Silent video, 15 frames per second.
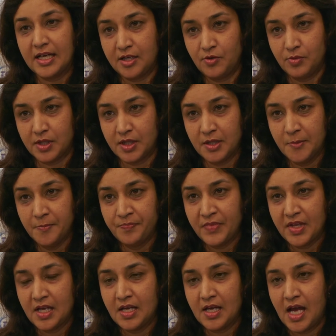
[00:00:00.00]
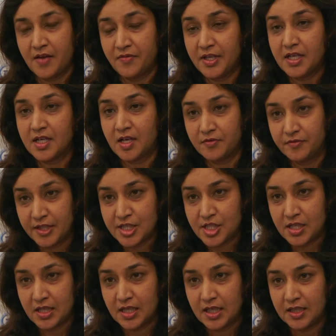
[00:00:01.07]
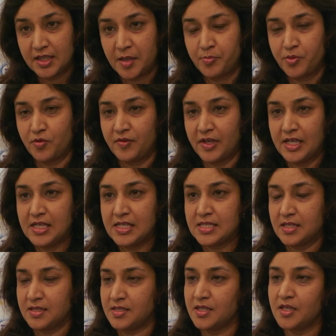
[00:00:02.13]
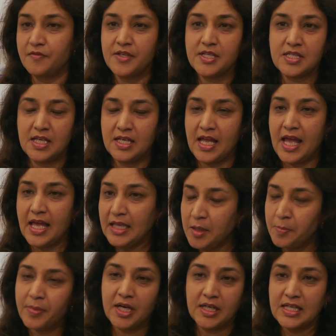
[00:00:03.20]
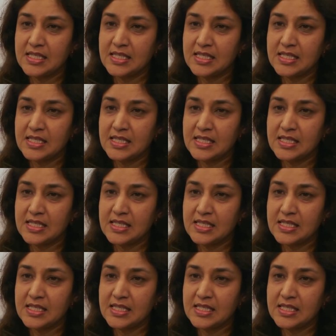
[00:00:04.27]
network, having coverage that provides a service in any part.